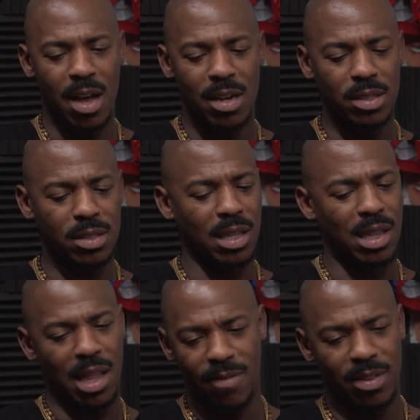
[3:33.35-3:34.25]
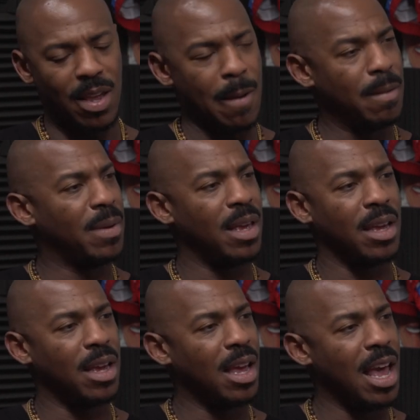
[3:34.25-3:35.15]
he's just a lovely human
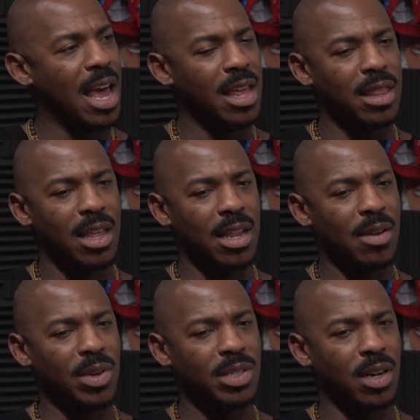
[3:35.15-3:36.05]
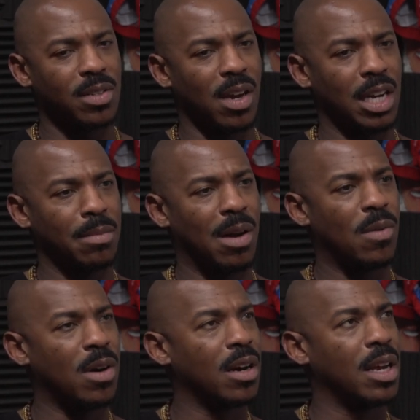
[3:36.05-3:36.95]
being. And then we started talking about
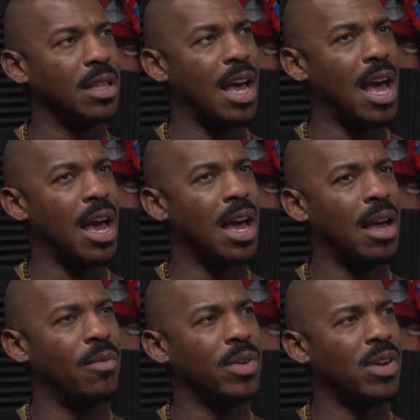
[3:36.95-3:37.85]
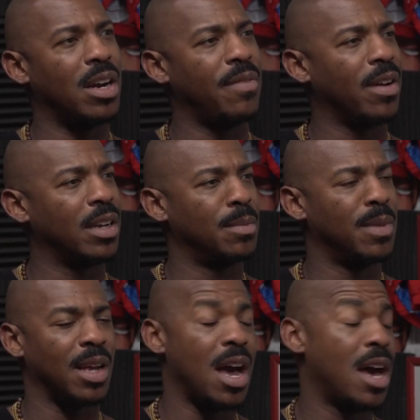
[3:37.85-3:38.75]
work, and we tried to figure
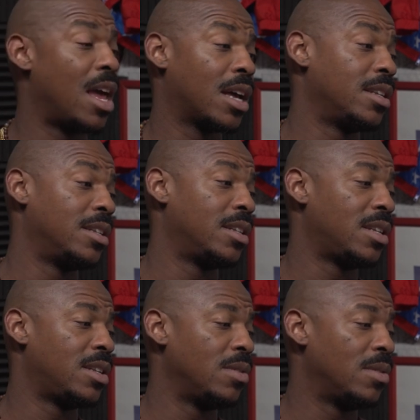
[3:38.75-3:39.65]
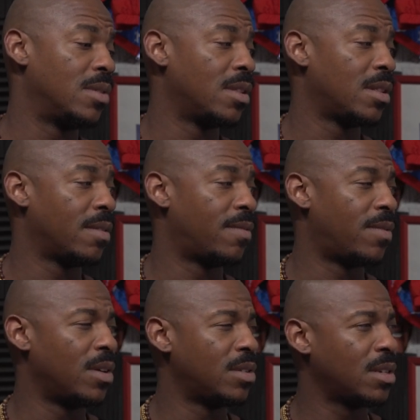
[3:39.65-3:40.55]
something out. I couldn't do the
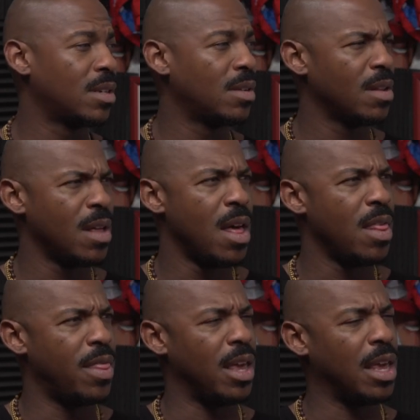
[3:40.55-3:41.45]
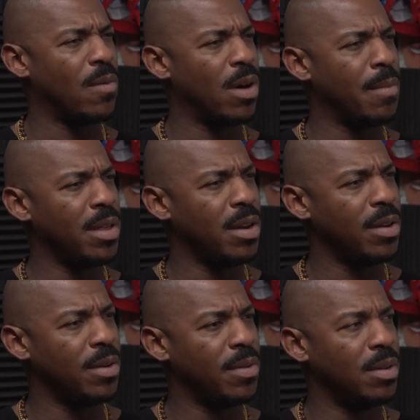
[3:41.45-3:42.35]
first thing he wanted me to
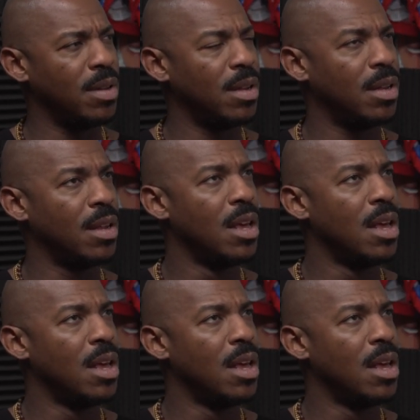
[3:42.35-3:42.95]
do, and then